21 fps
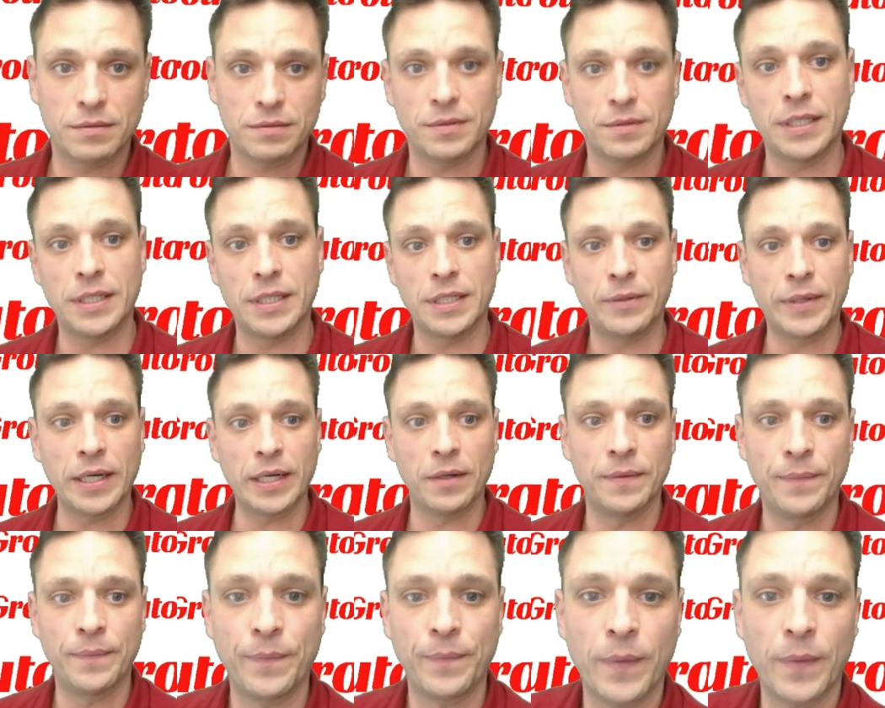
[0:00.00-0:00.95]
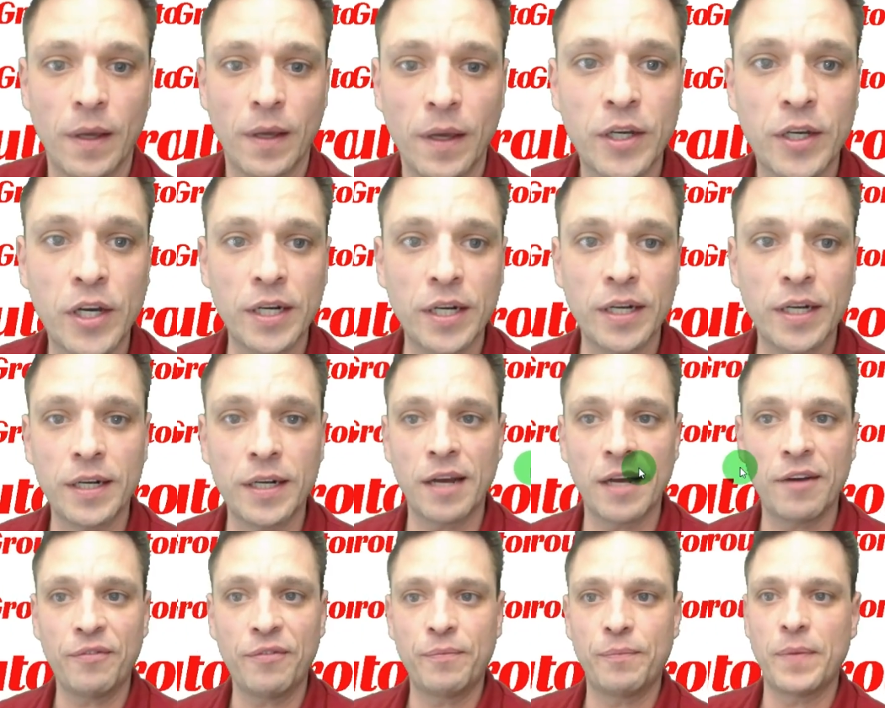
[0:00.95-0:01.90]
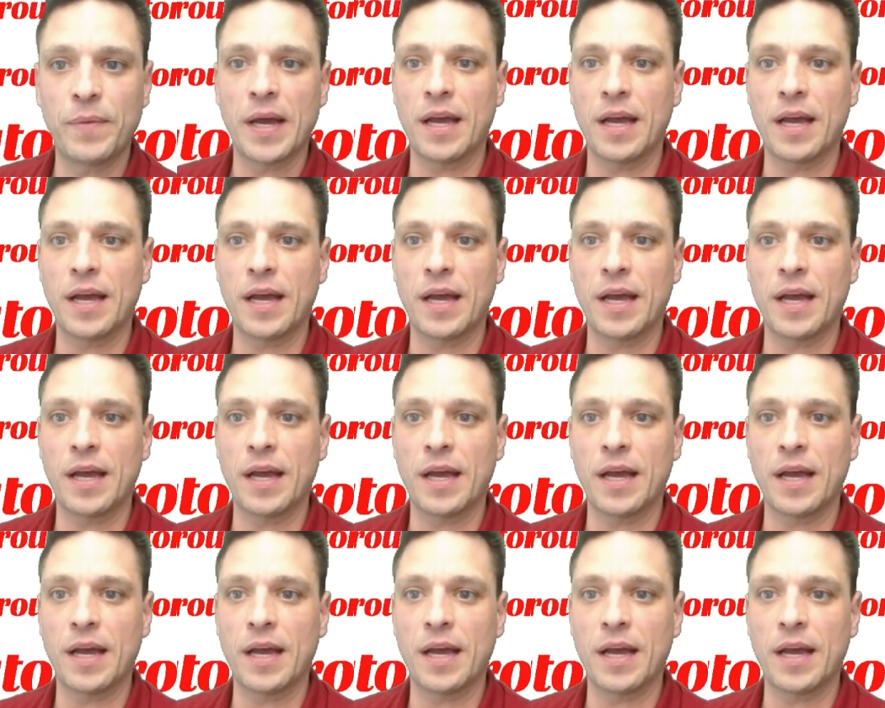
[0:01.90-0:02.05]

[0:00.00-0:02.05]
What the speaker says: And there we go. Good enough.